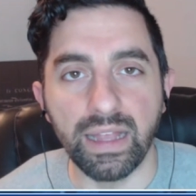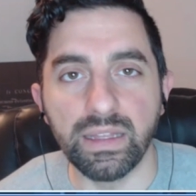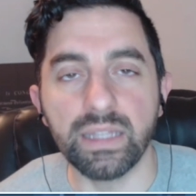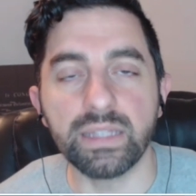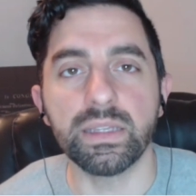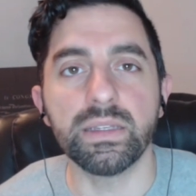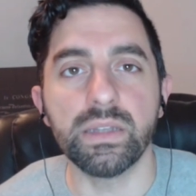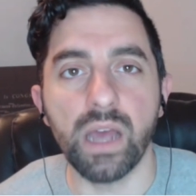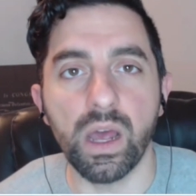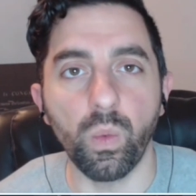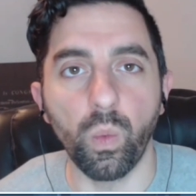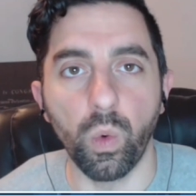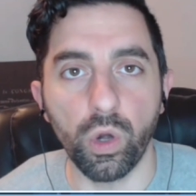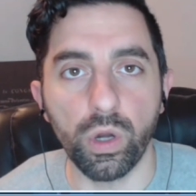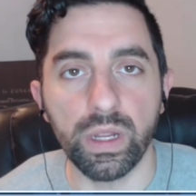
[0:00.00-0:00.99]
this is
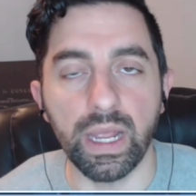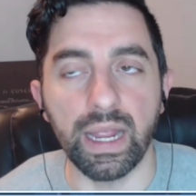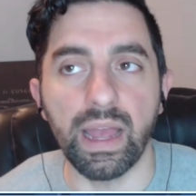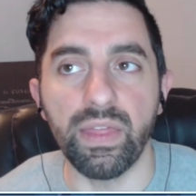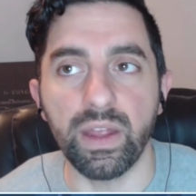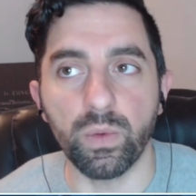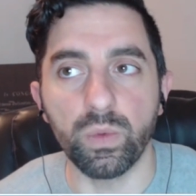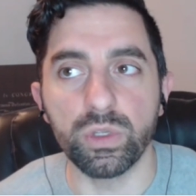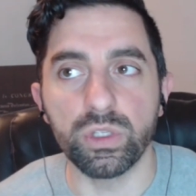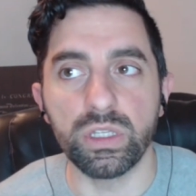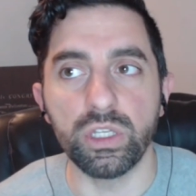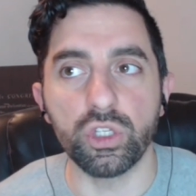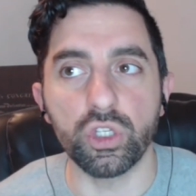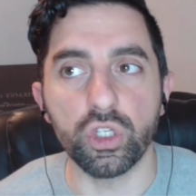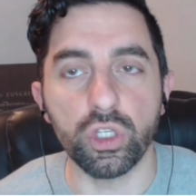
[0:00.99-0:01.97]
not working. And there was
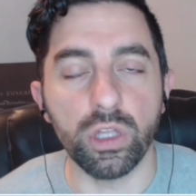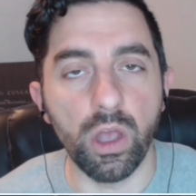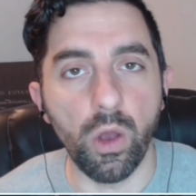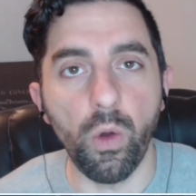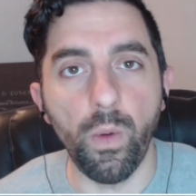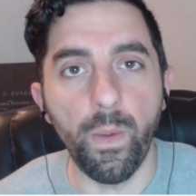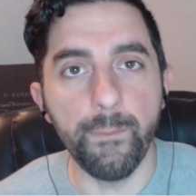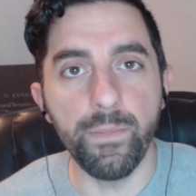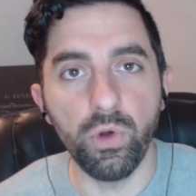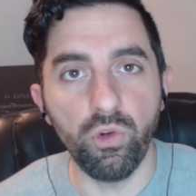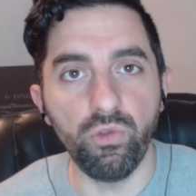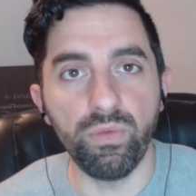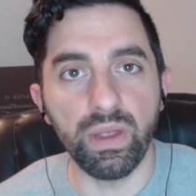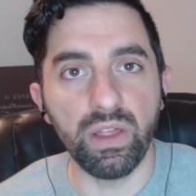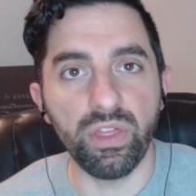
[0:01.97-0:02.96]
these slow
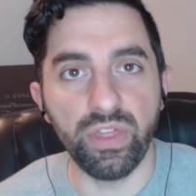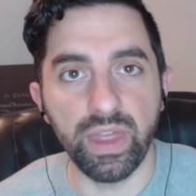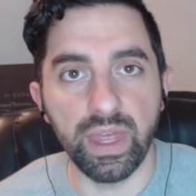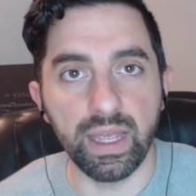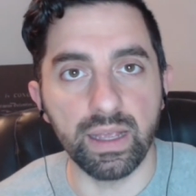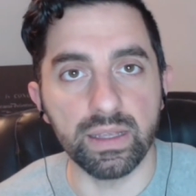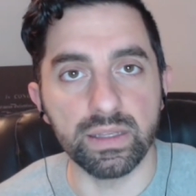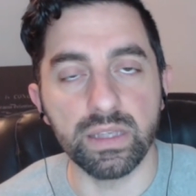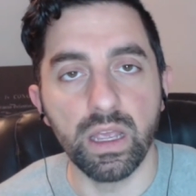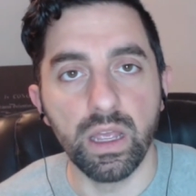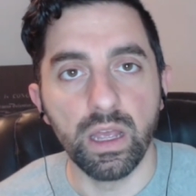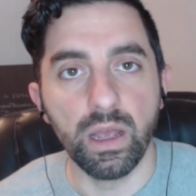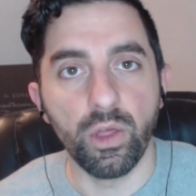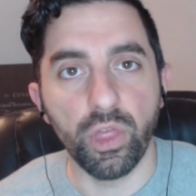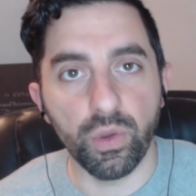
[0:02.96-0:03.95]
moving things
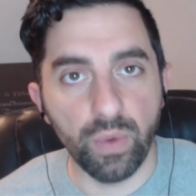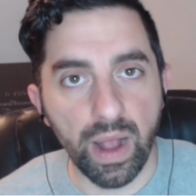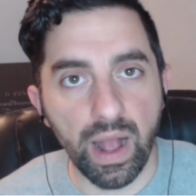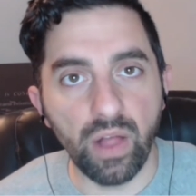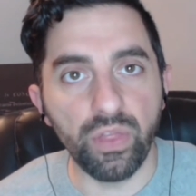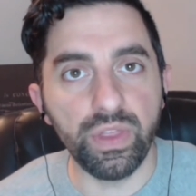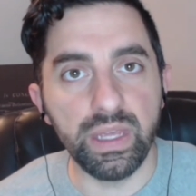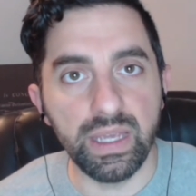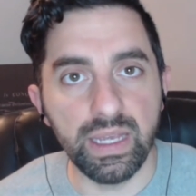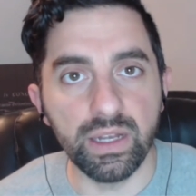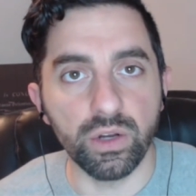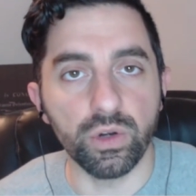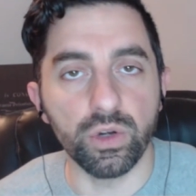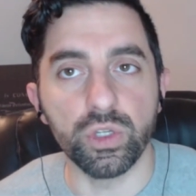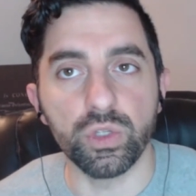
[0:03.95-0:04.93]
throughout the
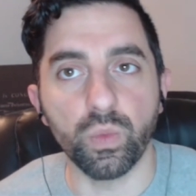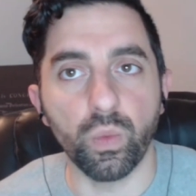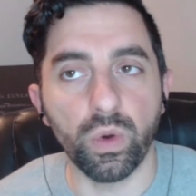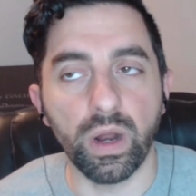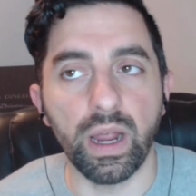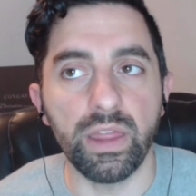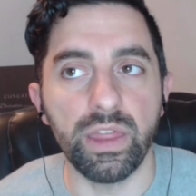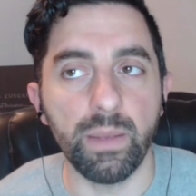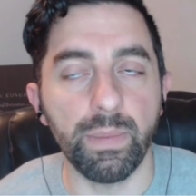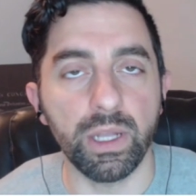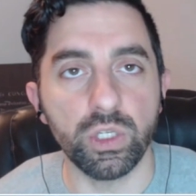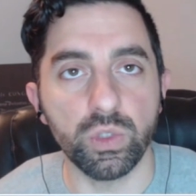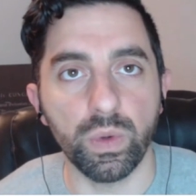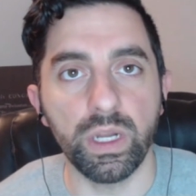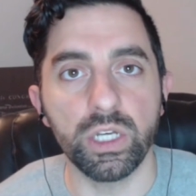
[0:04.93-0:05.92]
years where I think
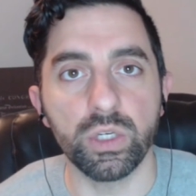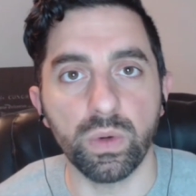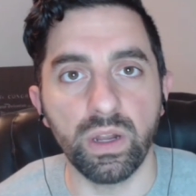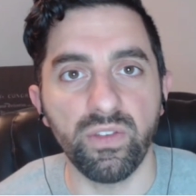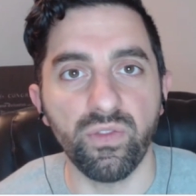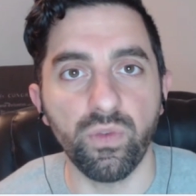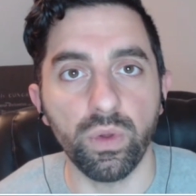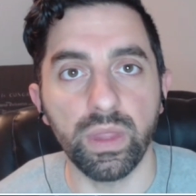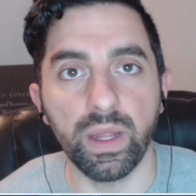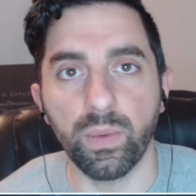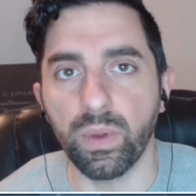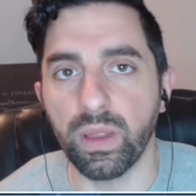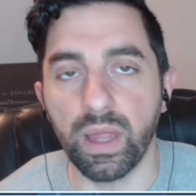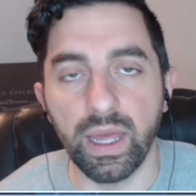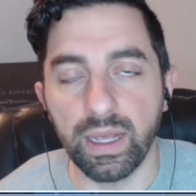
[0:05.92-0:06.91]
by 2024 they
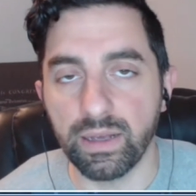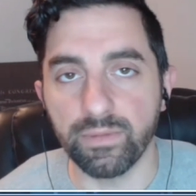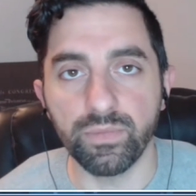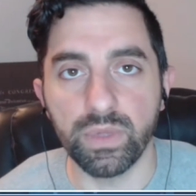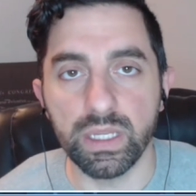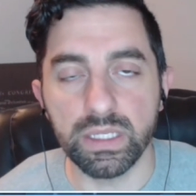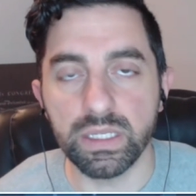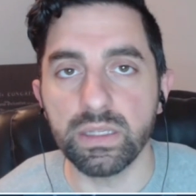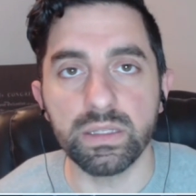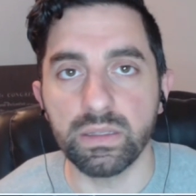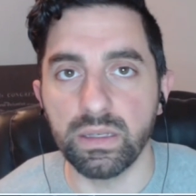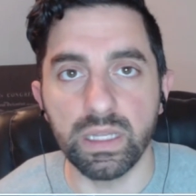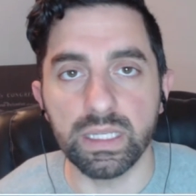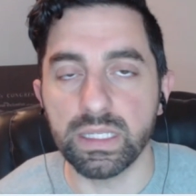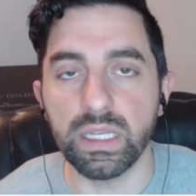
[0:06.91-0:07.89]
were like, this